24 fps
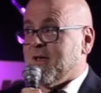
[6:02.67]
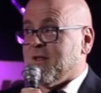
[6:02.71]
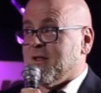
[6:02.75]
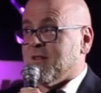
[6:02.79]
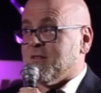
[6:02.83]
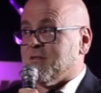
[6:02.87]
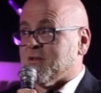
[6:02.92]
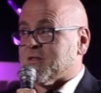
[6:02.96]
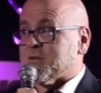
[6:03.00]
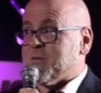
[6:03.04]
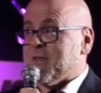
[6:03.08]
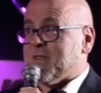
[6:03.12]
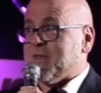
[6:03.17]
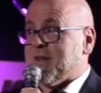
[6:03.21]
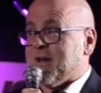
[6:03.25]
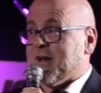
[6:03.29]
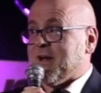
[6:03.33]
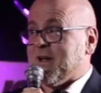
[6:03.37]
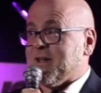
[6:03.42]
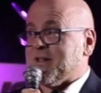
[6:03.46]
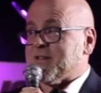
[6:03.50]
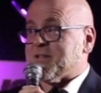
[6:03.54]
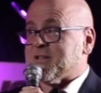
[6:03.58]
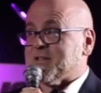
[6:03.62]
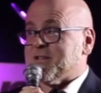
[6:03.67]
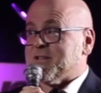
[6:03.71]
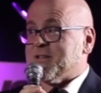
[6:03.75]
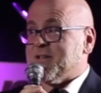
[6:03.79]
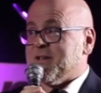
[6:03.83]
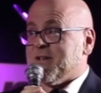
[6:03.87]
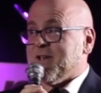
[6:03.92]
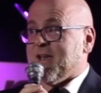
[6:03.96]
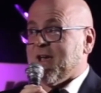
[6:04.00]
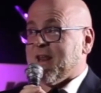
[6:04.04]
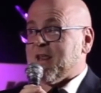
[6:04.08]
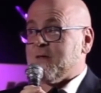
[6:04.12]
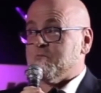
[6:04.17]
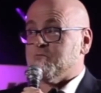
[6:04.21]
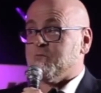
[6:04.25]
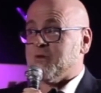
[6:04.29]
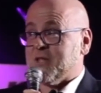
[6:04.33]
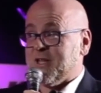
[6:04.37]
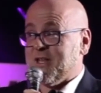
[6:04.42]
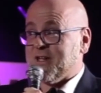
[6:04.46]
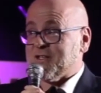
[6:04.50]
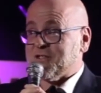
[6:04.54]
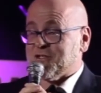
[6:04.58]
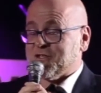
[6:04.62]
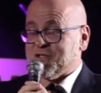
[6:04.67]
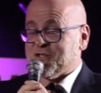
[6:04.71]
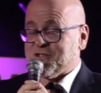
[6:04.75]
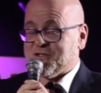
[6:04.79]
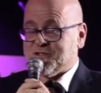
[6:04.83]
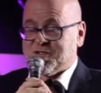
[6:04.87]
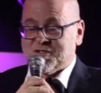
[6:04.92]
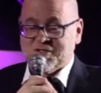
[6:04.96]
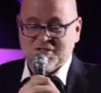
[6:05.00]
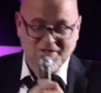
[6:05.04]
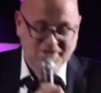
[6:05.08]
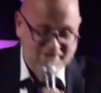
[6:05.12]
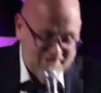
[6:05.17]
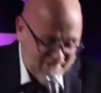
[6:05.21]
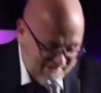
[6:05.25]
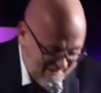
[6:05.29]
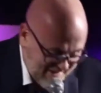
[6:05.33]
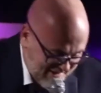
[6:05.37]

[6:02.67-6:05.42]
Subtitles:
looks me in the eyes, and he blushes